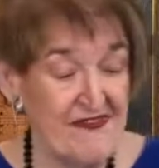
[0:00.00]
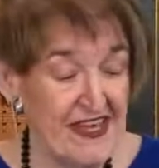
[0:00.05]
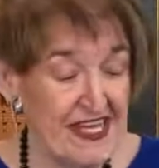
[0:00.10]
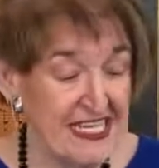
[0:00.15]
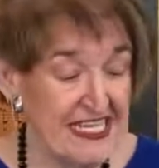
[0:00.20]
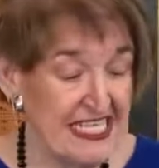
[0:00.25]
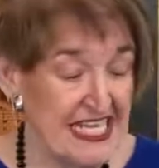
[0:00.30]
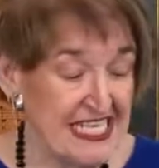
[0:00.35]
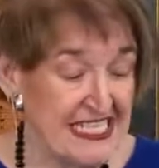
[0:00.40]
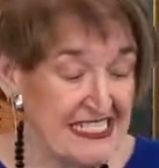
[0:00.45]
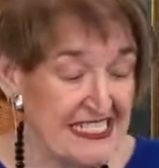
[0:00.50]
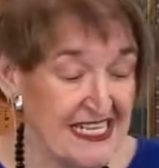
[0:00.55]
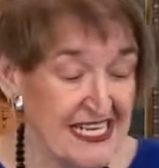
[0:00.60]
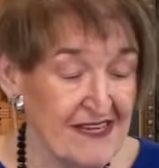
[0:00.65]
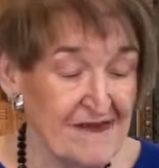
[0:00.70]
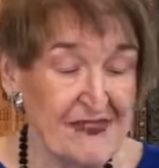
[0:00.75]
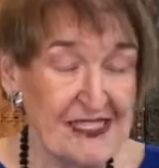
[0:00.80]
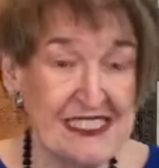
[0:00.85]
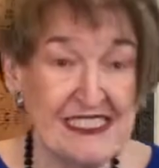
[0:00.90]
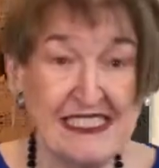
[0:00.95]
8 and
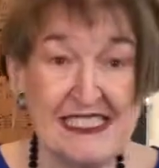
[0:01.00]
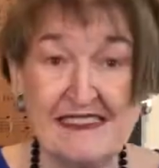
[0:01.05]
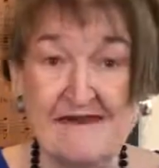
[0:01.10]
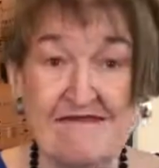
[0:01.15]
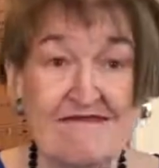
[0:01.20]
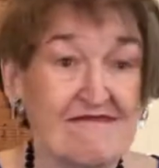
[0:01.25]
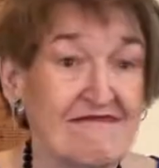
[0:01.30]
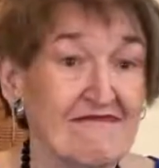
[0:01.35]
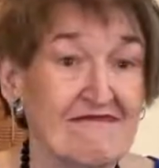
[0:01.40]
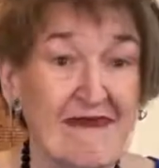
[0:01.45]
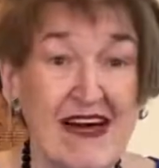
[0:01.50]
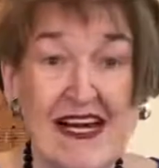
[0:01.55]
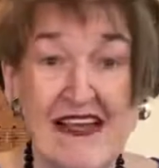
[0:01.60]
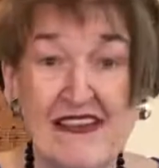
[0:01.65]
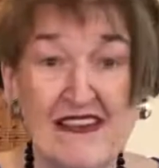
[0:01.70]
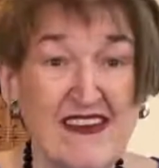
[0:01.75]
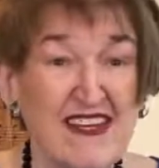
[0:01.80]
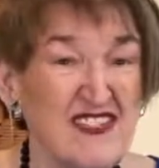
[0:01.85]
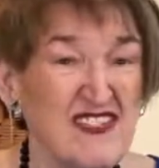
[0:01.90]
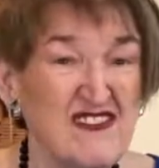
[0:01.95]
9 when he says, my
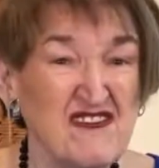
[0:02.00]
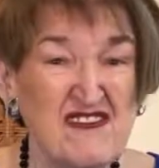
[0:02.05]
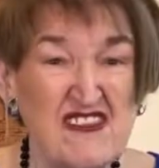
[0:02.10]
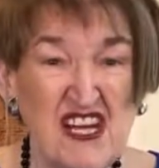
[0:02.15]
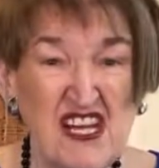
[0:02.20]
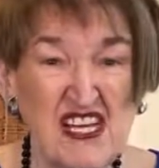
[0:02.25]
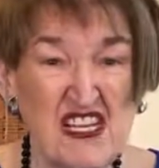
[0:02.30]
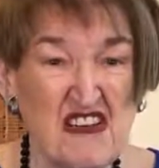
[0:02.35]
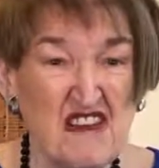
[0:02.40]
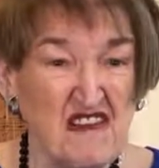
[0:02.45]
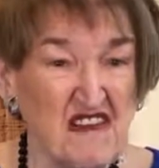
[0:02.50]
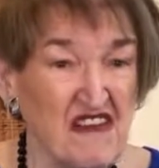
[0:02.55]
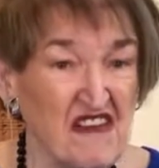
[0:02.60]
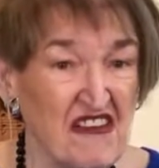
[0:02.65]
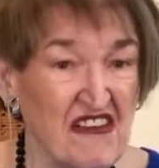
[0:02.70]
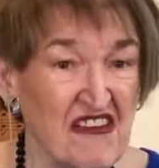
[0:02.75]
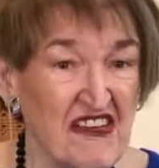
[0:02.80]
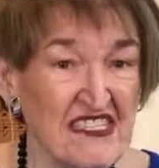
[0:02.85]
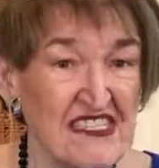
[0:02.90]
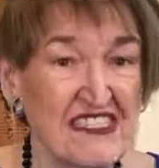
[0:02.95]
thoughts are not your
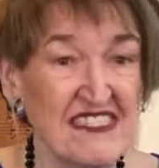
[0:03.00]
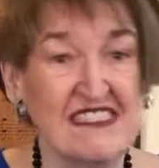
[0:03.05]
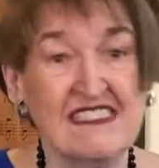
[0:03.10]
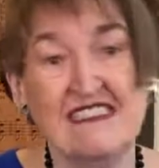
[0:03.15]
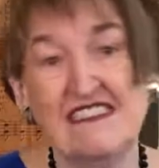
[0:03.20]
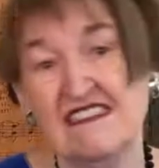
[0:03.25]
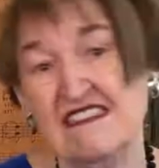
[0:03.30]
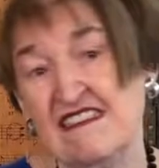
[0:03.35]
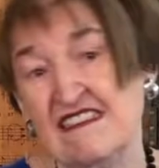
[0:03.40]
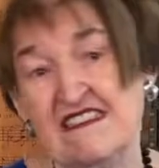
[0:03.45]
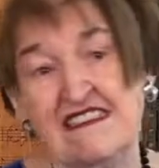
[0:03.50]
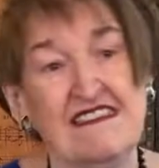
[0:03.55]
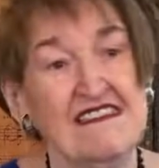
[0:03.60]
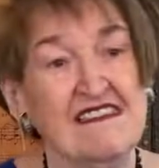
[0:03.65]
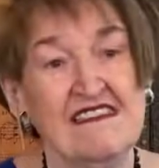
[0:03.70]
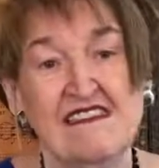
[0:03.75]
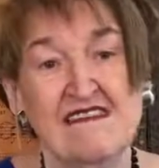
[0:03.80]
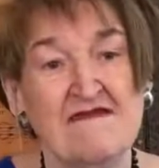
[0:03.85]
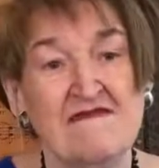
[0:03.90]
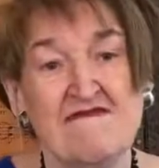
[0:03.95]
thoughts,
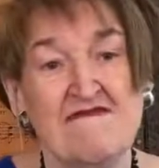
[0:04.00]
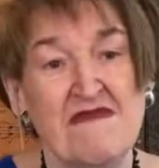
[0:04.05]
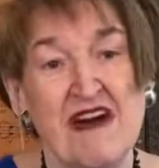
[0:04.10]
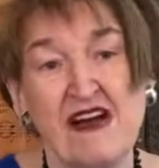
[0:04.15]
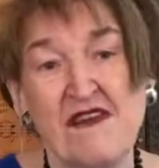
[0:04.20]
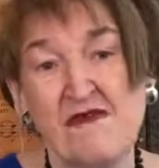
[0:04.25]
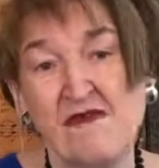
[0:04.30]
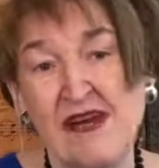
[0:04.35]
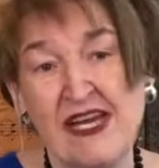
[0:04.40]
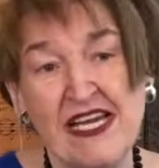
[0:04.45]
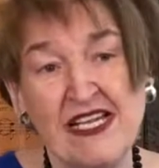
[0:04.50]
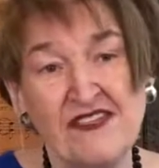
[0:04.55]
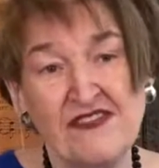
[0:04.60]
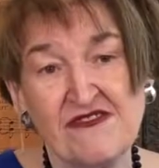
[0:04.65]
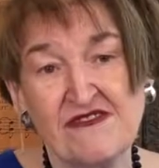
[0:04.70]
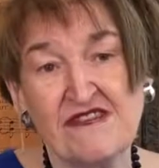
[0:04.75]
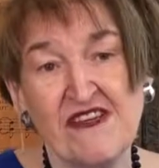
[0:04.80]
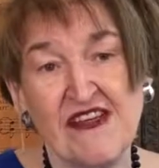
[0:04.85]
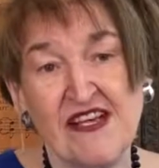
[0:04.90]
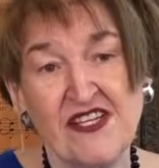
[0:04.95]
my ways
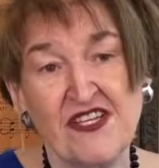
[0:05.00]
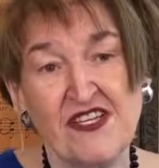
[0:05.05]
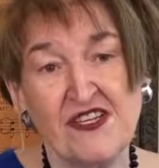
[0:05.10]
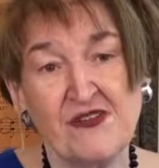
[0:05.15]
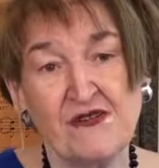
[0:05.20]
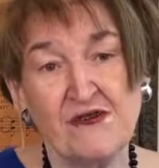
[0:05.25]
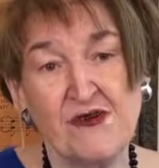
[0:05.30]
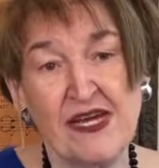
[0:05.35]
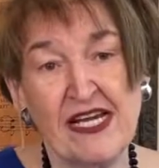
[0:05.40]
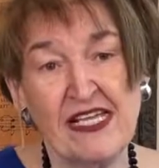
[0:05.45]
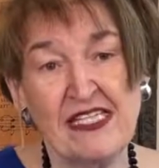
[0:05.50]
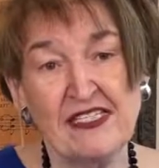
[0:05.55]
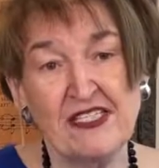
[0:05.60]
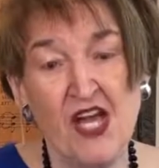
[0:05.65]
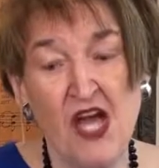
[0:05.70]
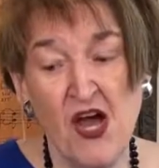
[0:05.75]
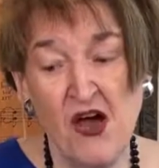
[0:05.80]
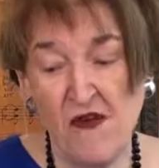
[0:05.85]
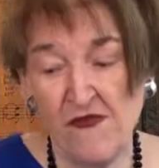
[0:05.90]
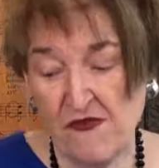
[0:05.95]
are not your ways,
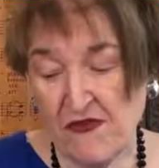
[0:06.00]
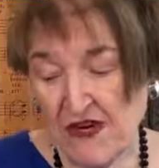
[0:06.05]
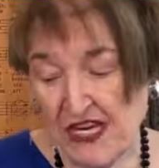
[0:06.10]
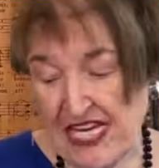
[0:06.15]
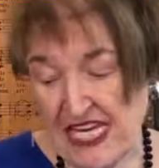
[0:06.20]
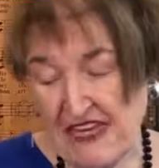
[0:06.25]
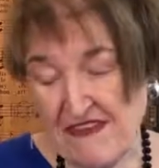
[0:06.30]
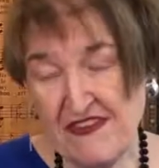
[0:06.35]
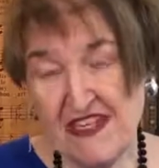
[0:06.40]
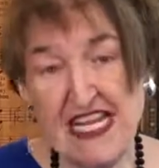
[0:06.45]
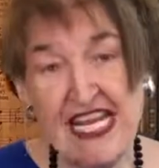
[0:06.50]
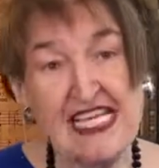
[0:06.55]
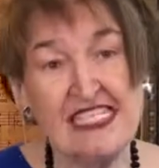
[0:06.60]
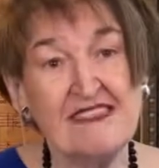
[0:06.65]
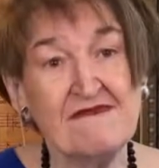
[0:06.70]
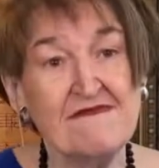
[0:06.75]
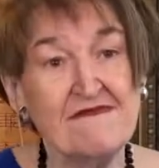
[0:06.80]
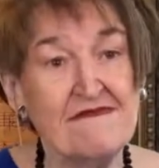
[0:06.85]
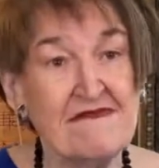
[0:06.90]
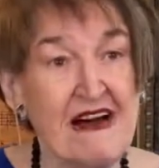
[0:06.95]
for even
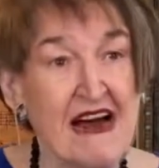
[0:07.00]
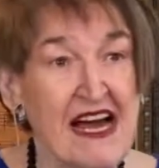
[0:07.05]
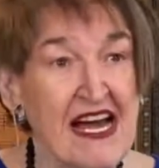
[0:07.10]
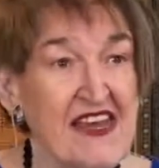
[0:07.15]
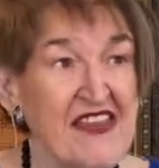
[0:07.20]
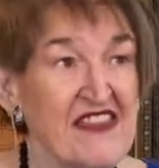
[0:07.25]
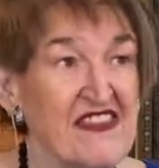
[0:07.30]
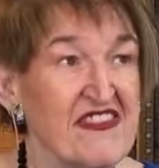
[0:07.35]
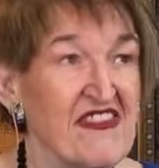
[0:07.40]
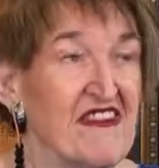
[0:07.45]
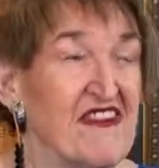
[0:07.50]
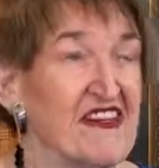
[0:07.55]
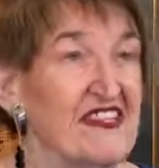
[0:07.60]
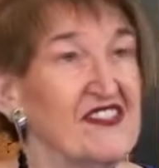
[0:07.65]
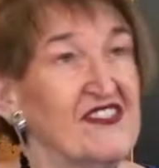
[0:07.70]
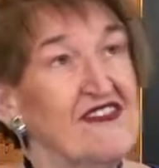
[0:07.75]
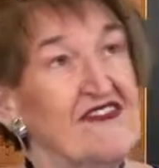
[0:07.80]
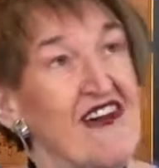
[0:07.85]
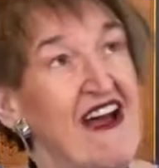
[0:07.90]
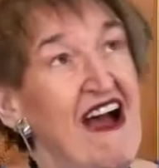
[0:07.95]
as my
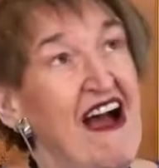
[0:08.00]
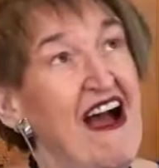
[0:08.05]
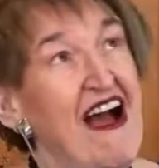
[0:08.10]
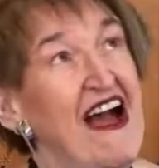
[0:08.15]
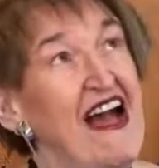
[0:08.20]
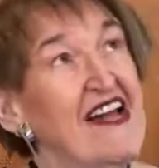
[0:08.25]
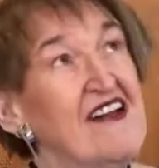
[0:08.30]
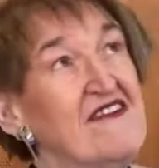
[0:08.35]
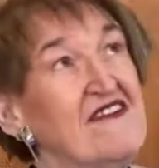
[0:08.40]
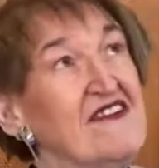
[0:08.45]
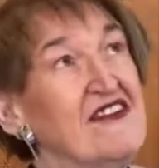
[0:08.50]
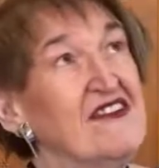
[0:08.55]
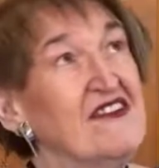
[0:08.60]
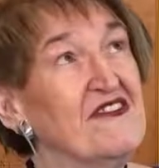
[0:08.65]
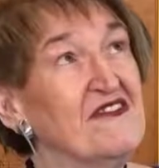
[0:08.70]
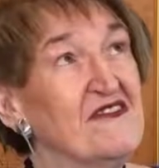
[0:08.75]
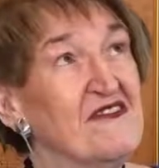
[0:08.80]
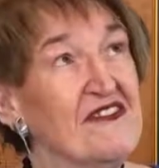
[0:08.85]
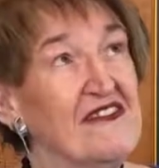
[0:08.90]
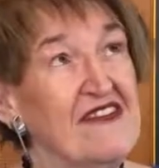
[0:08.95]
thoughts are higher than
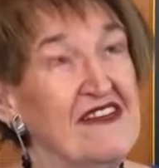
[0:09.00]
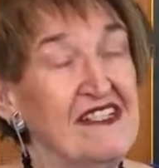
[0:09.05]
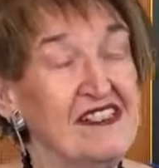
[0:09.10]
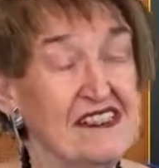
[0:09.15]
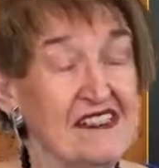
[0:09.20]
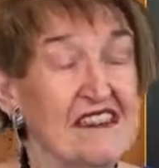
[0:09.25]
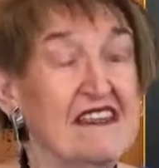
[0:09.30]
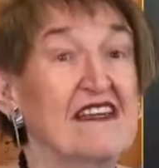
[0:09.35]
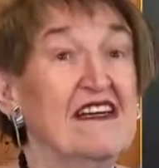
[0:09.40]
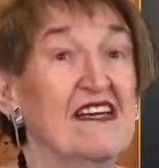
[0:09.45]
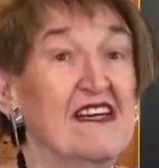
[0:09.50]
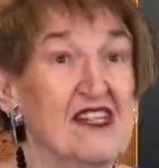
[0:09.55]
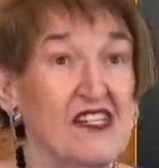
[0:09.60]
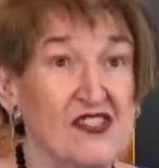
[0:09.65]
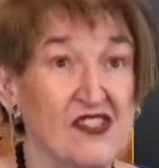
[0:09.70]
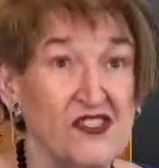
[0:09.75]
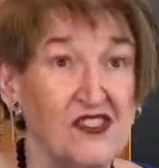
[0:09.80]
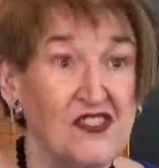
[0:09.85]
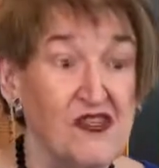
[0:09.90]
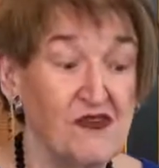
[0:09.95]
your thoughts,
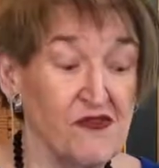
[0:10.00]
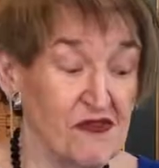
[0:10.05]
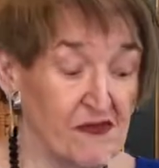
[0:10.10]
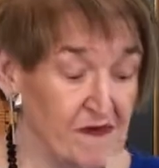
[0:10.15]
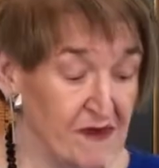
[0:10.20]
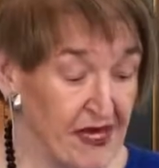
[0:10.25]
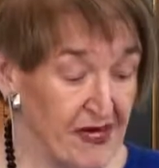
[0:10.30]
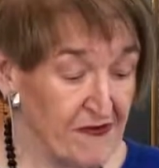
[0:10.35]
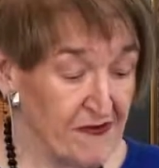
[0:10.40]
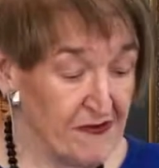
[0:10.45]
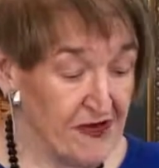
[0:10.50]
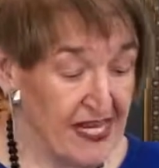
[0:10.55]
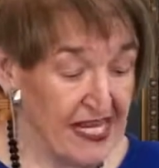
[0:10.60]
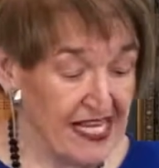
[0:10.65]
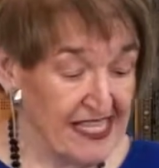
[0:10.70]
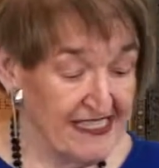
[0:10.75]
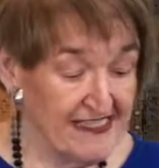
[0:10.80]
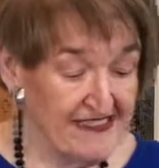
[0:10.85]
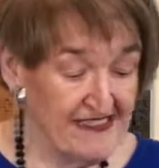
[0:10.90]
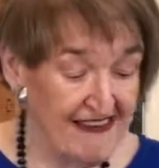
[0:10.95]
so are my
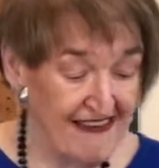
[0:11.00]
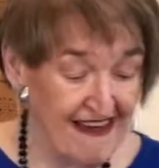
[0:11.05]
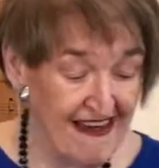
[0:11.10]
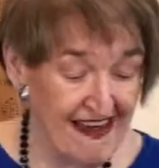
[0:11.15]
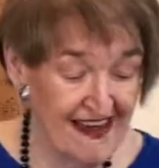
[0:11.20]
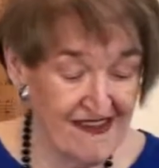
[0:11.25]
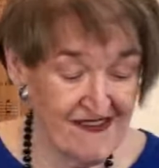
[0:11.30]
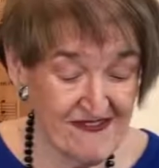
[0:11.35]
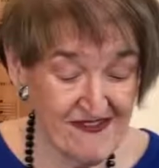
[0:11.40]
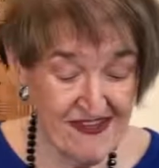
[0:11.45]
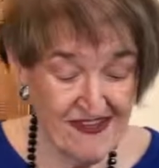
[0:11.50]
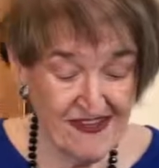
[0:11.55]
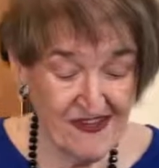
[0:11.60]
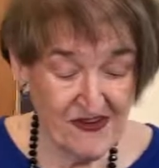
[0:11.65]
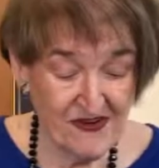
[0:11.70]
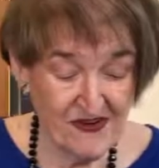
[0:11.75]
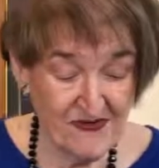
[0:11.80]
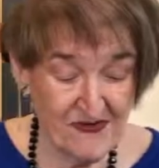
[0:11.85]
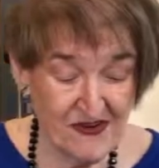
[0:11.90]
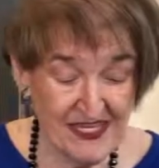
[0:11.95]
ways higher than
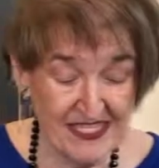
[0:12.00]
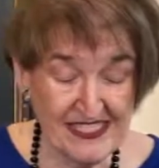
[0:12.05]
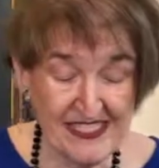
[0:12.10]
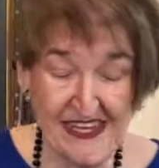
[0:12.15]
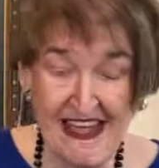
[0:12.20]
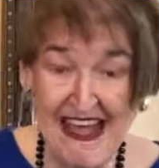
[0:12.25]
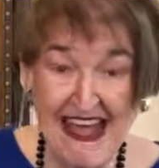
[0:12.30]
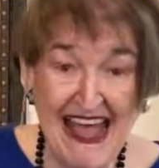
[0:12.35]
your ways.